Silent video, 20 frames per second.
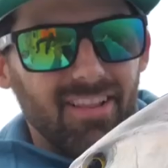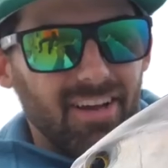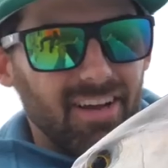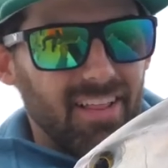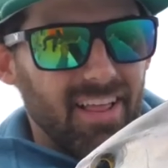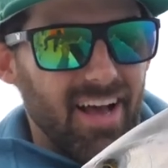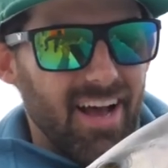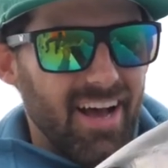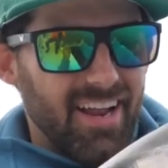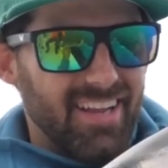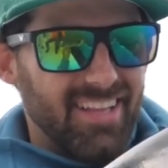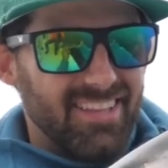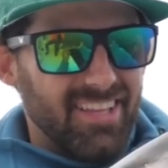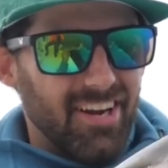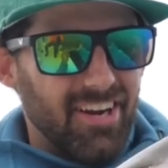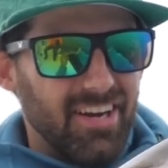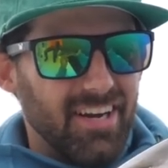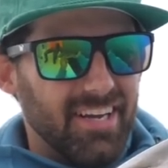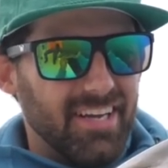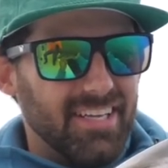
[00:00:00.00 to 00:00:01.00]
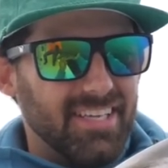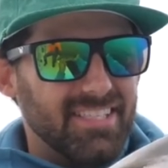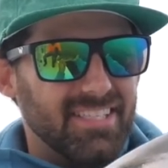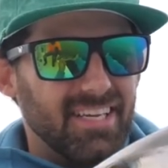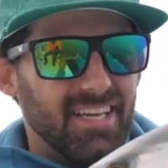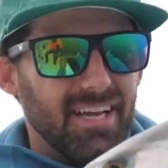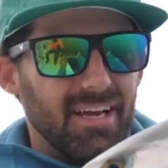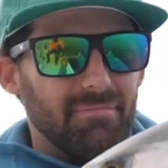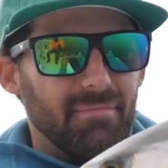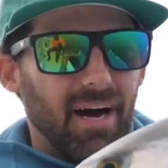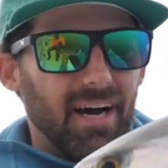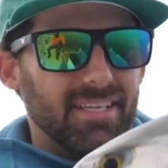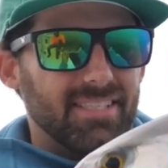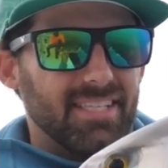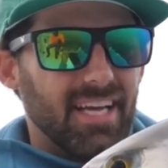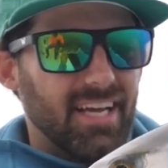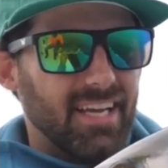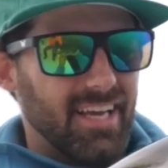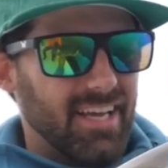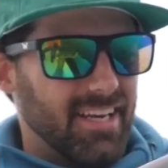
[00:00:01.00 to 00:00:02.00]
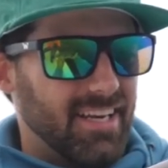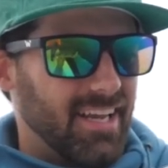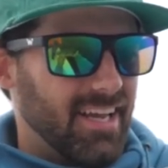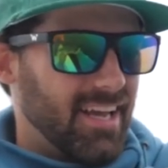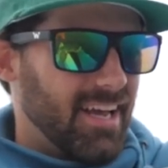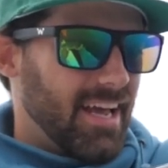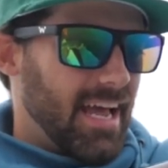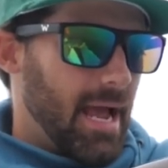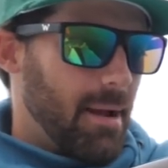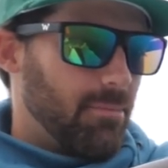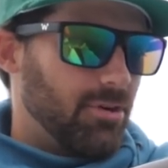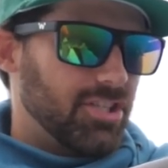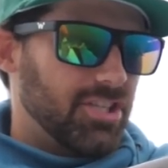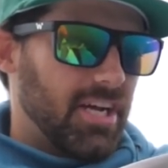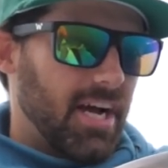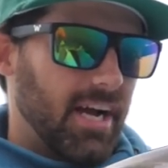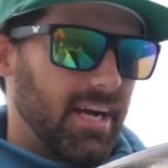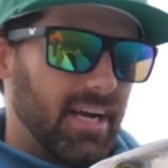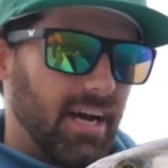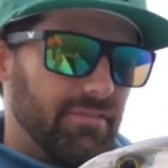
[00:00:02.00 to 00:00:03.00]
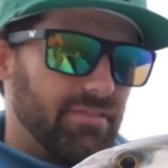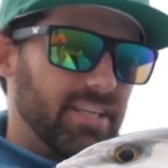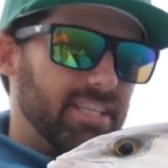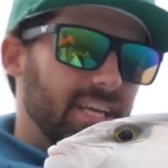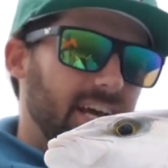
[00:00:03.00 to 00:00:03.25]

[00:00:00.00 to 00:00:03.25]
Look at that. There is my second amberjack of the